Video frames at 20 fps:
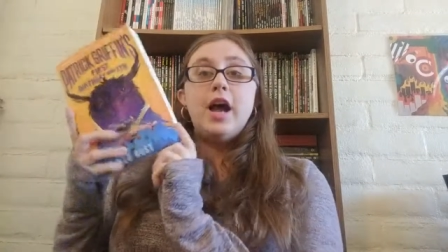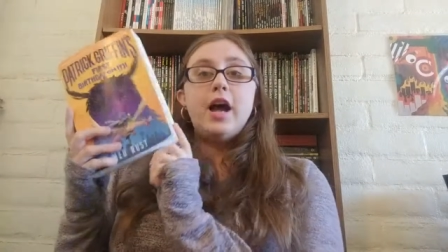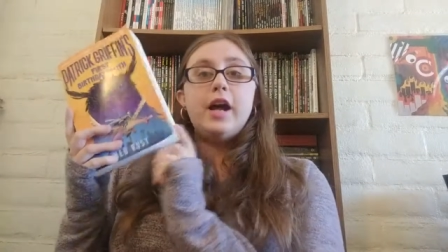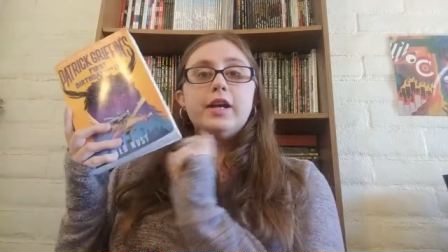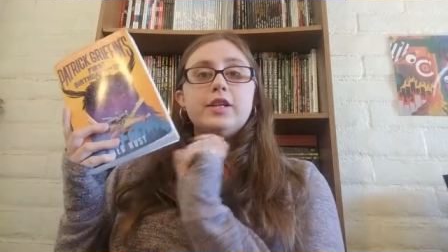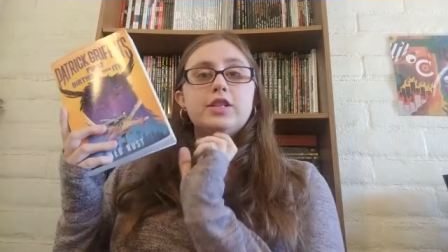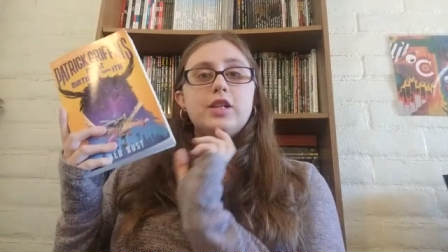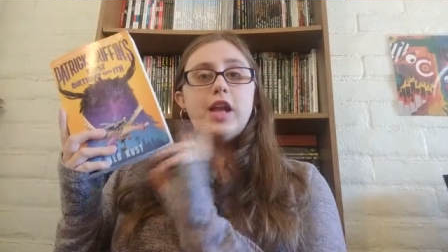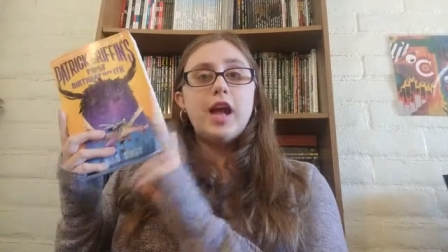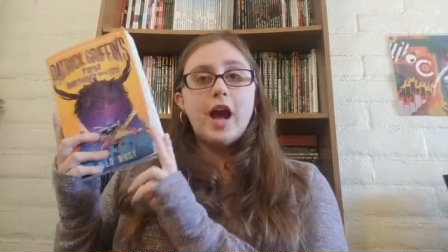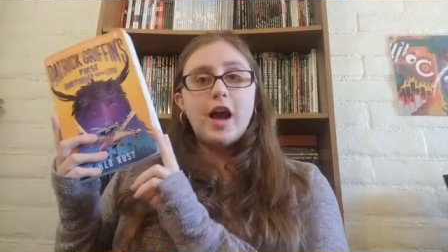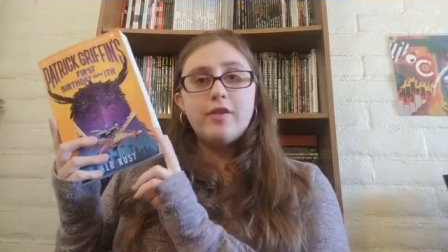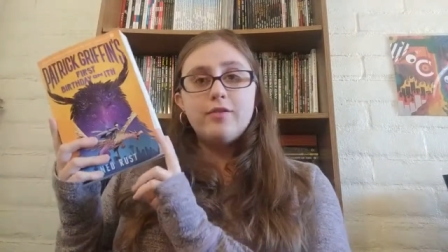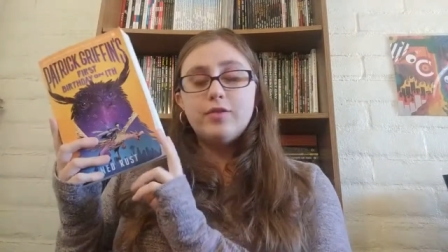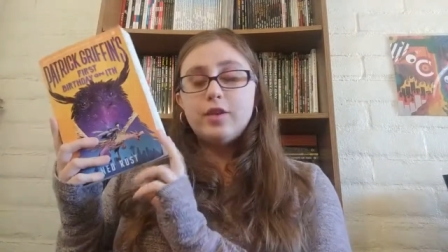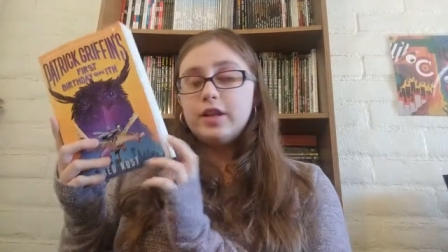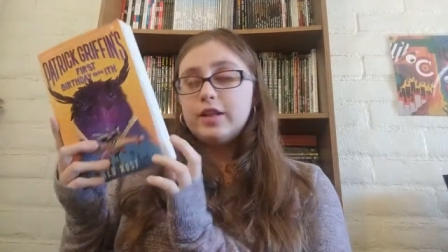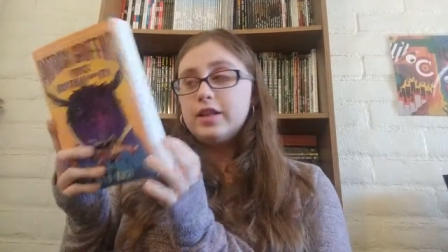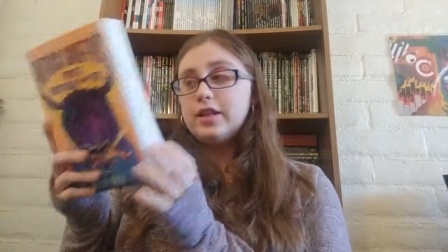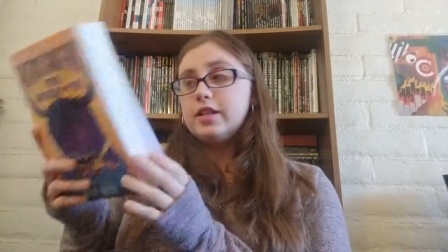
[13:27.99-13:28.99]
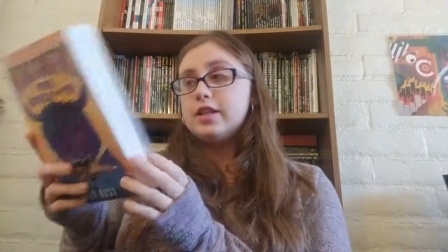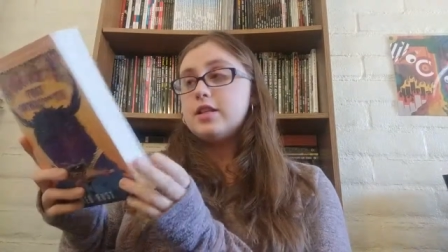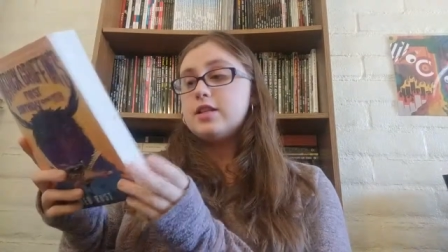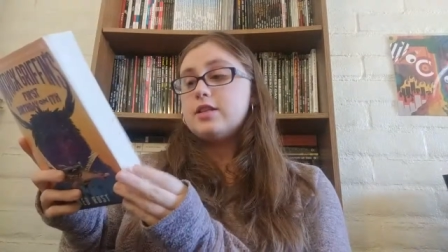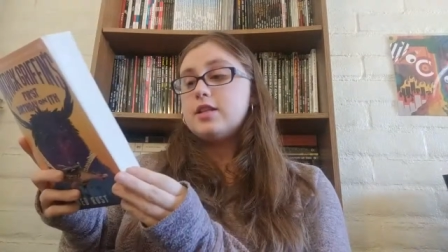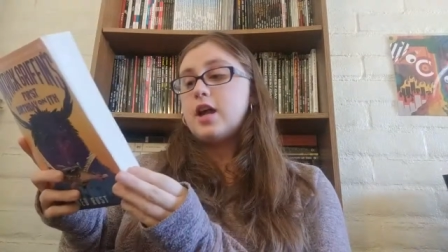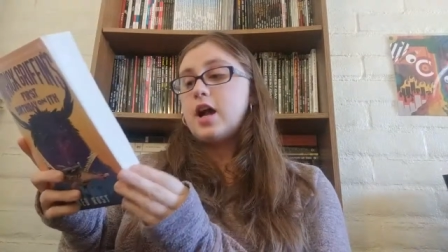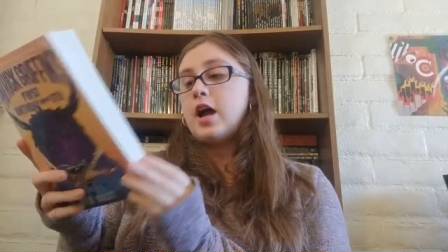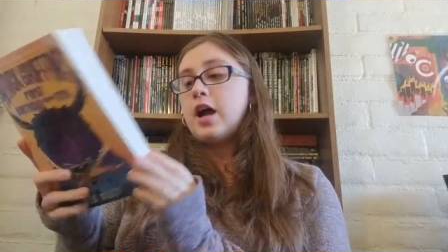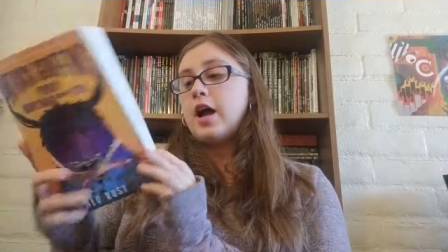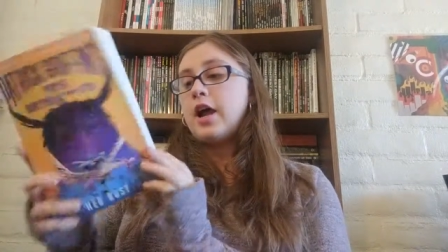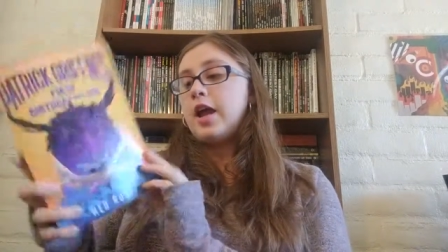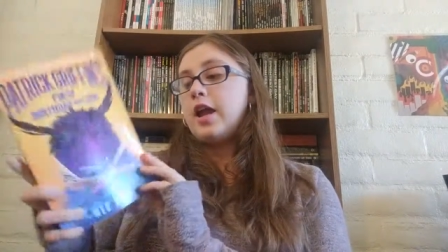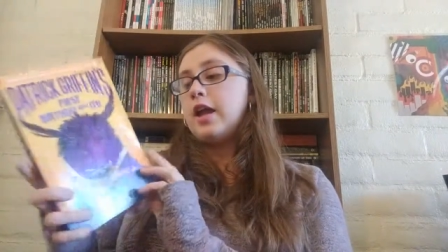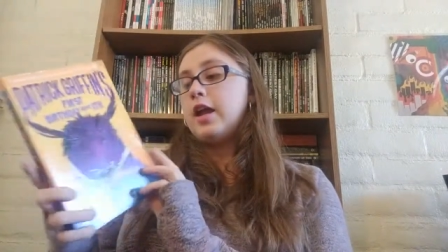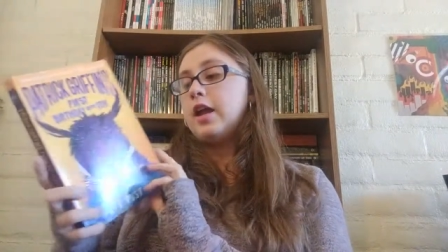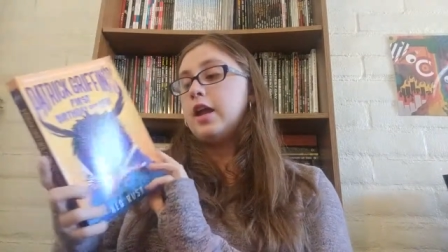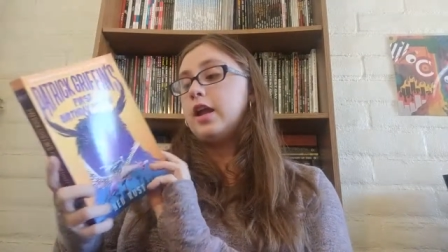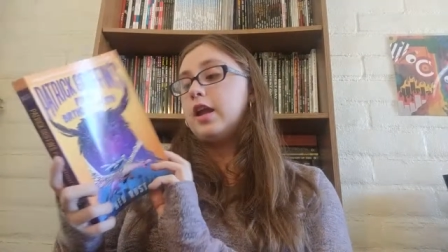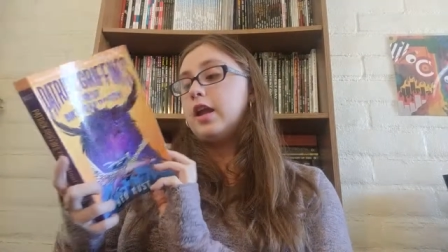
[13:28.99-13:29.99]
I actually have read this.
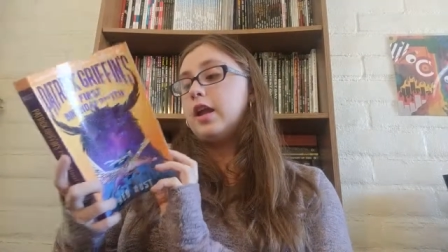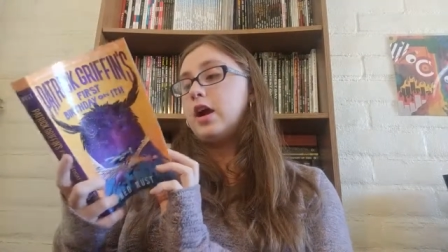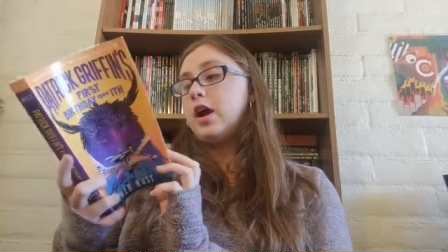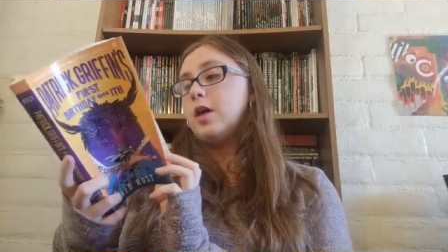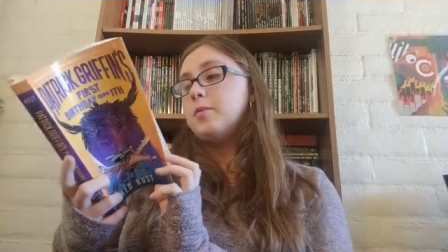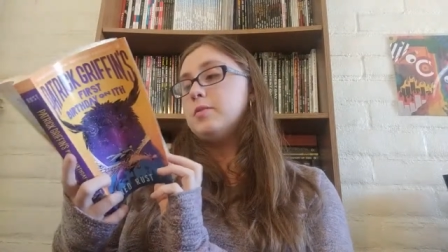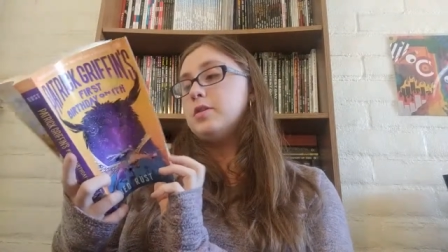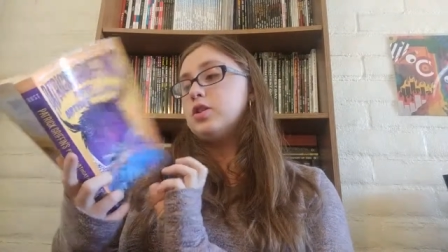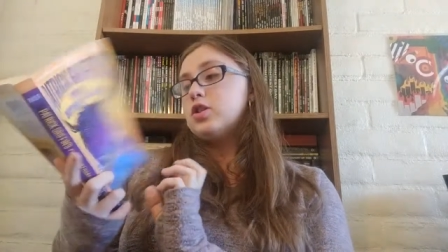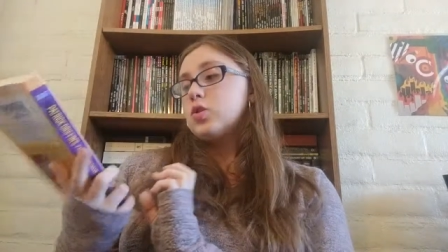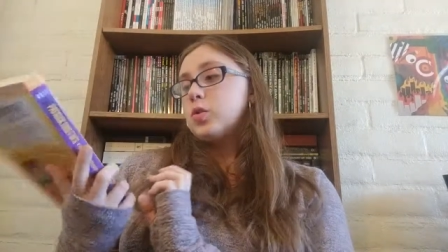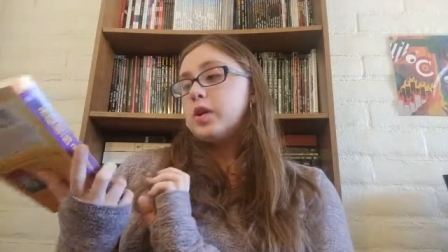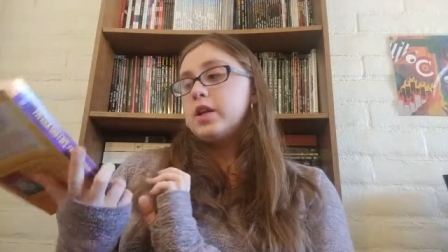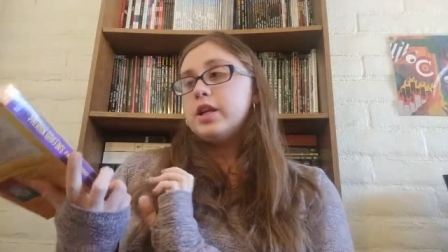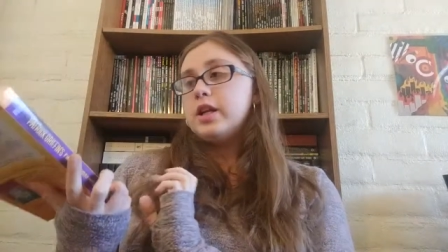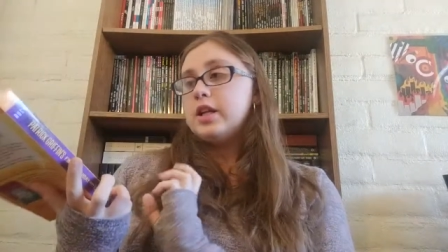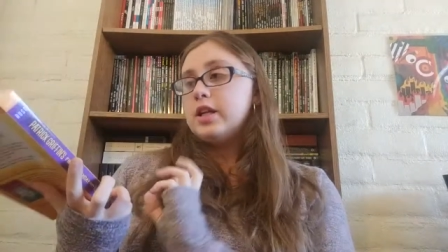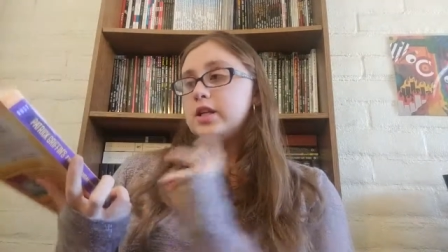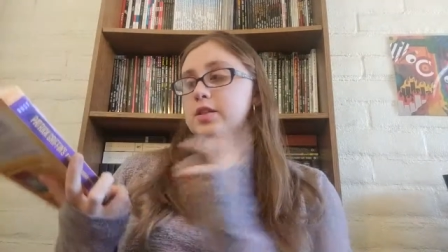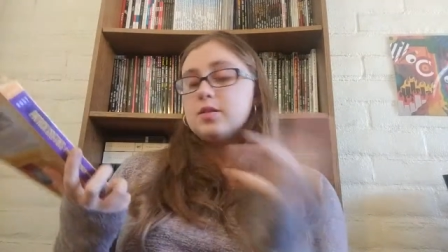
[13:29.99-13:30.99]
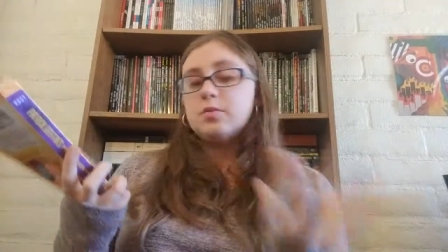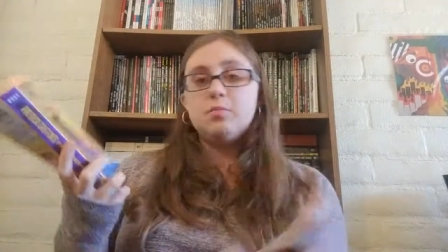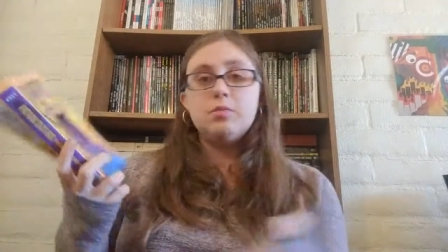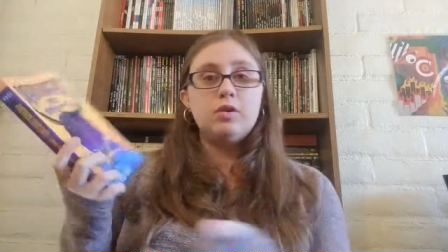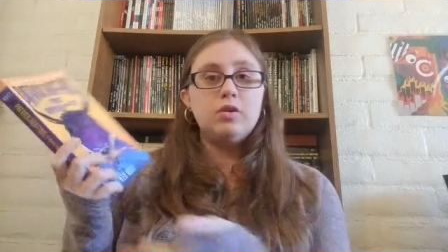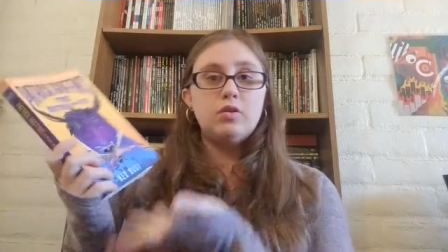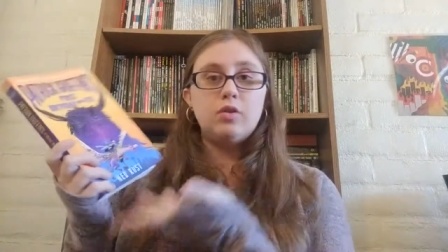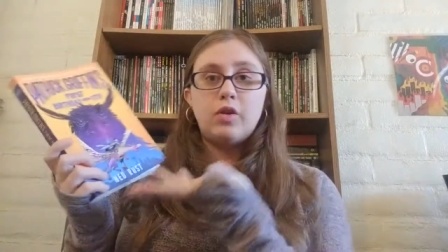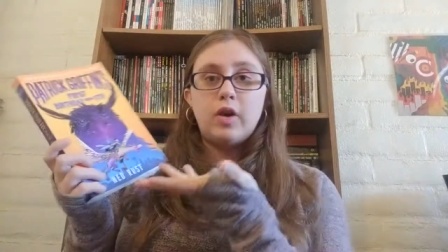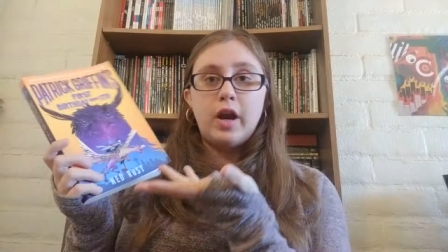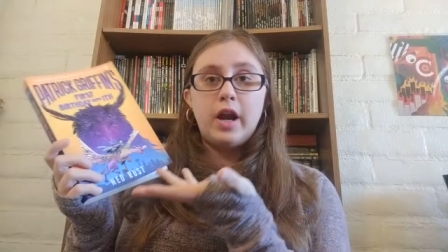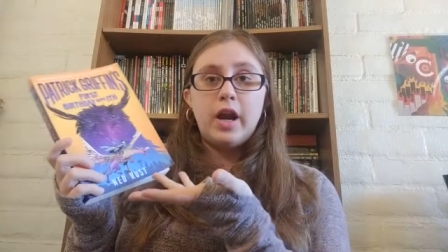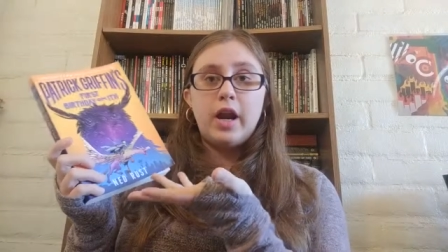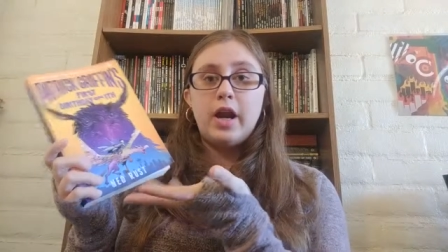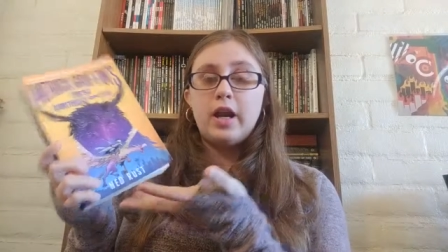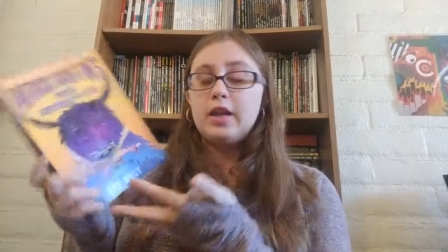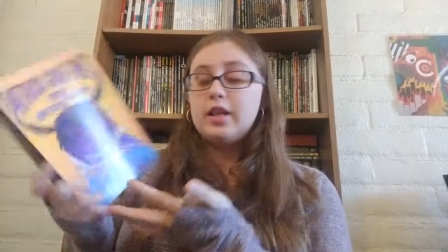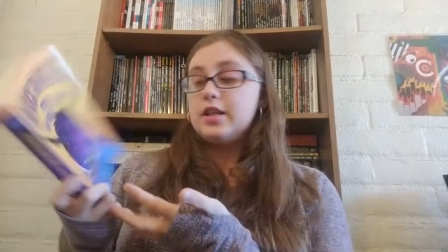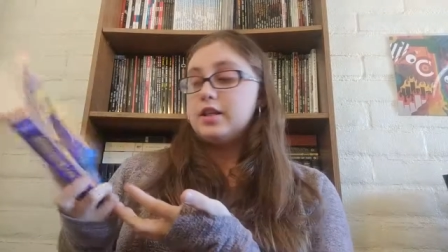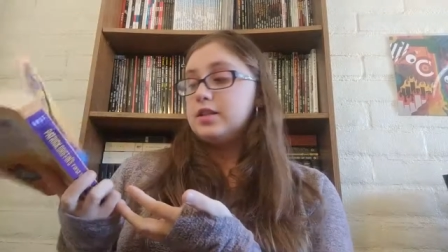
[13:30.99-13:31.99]
I um, enjoyed it. It's a middle
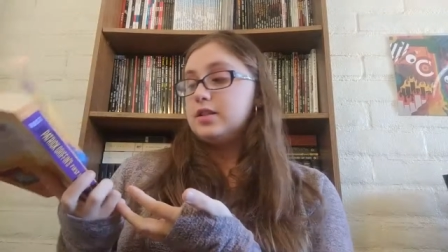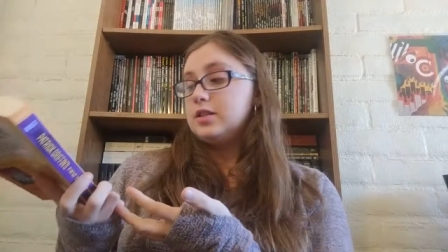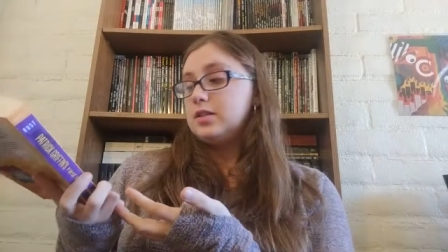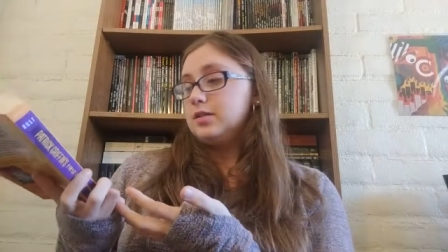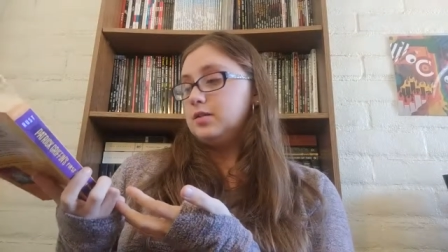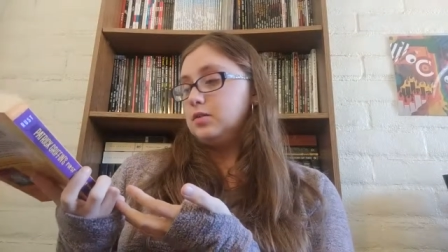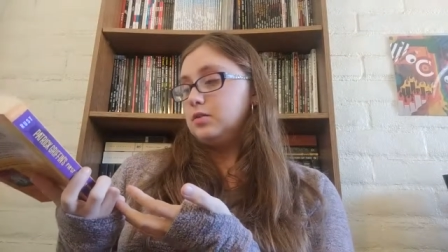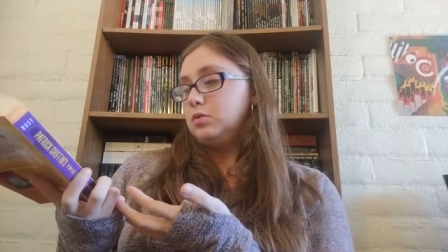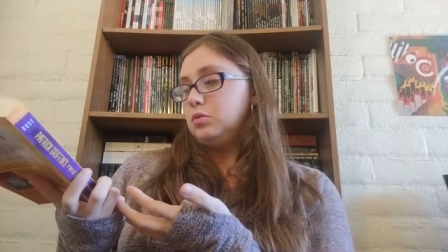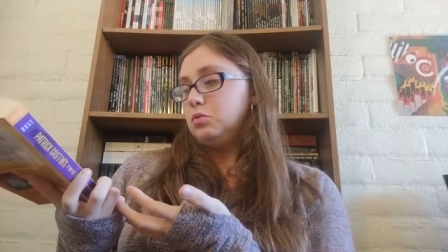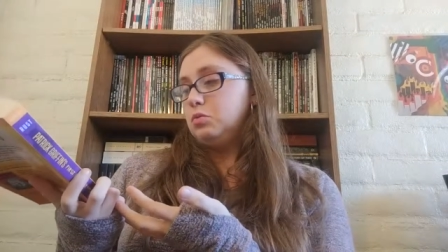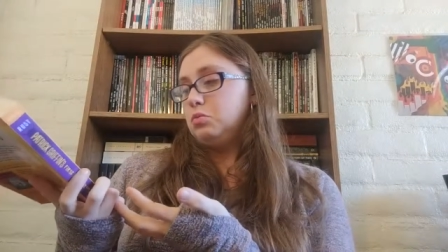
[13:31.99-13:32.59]
grade. This